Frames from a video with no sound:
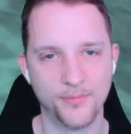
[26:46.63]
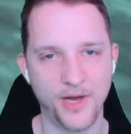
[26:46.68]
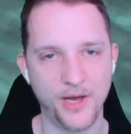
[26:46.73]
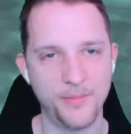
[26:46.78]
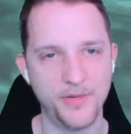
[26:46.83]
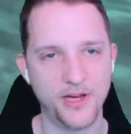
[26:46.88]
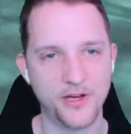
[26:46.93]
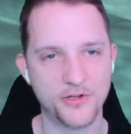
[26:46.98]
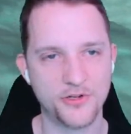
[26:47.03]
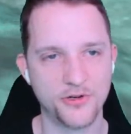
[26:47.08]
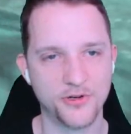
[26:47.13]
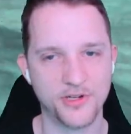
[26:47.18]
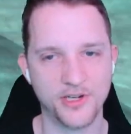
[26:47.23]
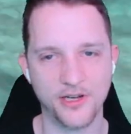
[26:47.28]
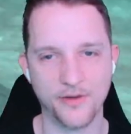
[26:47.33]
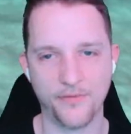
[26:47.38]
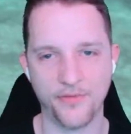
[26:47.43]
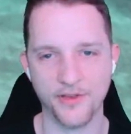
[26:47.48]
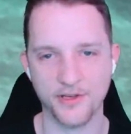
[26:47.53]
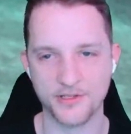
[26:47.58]
Maybe I should
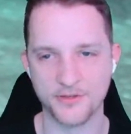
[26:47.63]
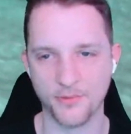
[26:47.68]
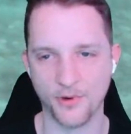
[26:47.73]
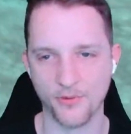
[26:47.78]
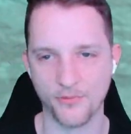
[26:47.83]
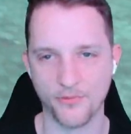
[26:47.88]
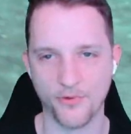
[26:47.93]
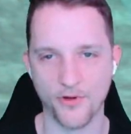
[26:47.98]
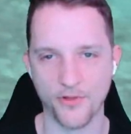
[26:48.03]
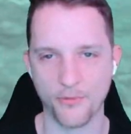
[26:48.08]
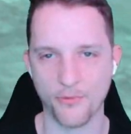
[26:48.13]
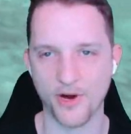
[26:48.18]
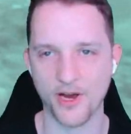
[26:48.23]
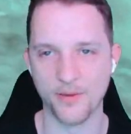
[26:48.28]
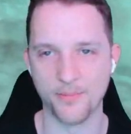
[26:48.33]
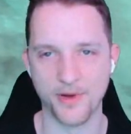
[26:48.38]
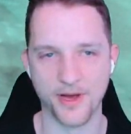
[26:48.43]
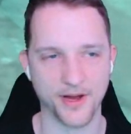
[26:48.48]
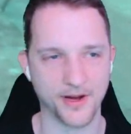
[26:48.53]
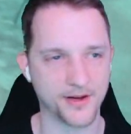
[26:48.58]
leave this one for the way
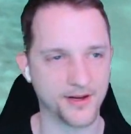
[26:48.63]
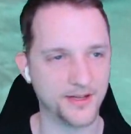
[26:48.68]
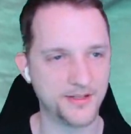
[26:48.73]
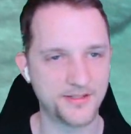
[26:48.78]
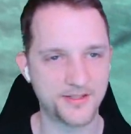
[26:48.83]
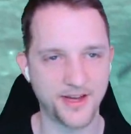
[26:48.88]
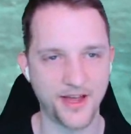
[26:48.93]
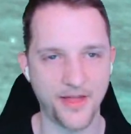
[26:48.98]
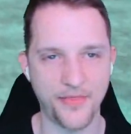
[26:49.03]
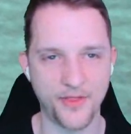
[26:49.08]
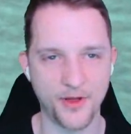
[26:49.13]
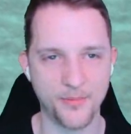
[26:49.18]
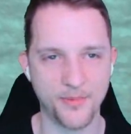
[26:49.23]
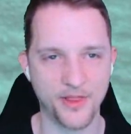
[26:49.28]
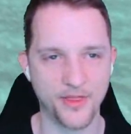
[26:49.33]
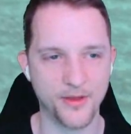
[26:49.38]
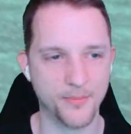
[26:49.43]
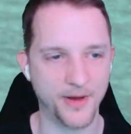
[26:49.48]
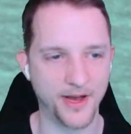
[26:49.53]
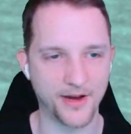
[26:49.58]
back. Let's get them
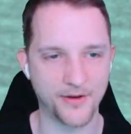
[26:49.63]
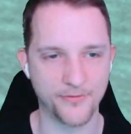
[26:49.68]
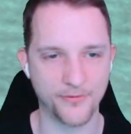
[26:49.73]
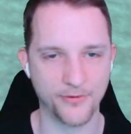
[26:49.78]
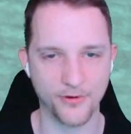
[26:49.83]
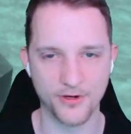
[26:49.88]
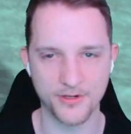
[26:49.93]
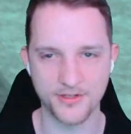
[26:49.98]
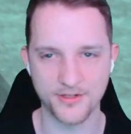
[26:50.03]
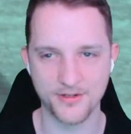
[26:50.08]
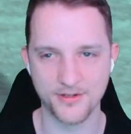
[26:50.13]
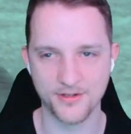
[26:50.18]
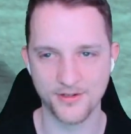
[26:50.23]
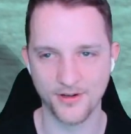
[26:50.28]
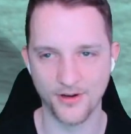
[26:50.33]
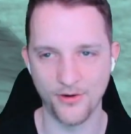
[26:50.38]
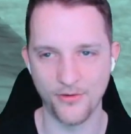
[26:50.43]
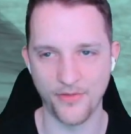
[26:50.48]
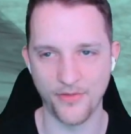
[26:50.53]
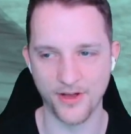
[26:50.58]
in the back first.
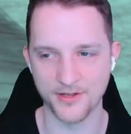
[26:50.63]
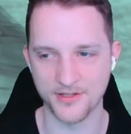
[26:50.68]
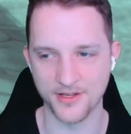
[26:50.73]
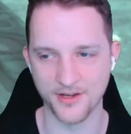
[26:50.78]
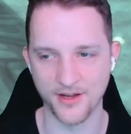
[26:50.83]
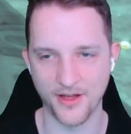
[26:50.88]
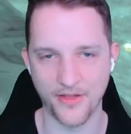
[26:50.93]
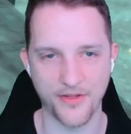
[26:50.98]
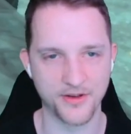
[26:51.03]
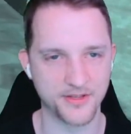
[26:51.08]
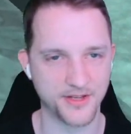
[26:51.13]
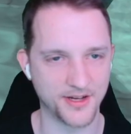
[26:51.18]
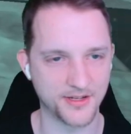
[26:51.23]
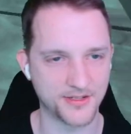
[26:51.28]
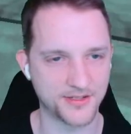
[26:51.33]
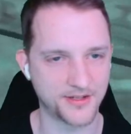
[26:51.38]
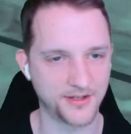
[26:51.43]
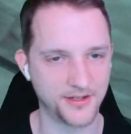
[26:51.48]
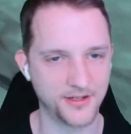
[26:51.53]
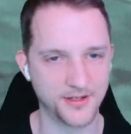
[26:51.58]
Oh, there's another
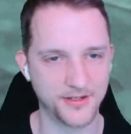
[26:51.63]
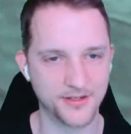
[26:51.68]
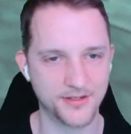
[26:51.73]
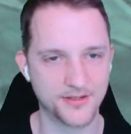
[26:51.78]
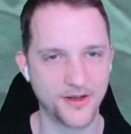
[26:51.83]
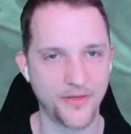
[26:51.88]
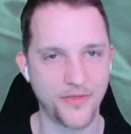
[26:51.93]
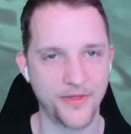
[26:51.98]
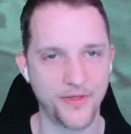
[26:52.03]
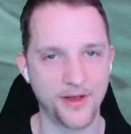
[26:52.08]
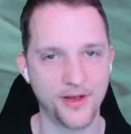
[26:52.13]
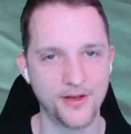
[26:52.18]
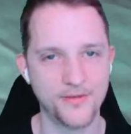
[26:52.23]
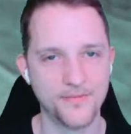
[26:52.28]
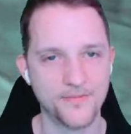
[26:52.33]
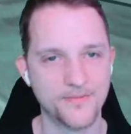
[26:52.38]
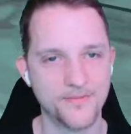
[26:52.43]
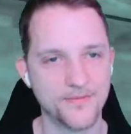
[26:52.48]
dusky thing.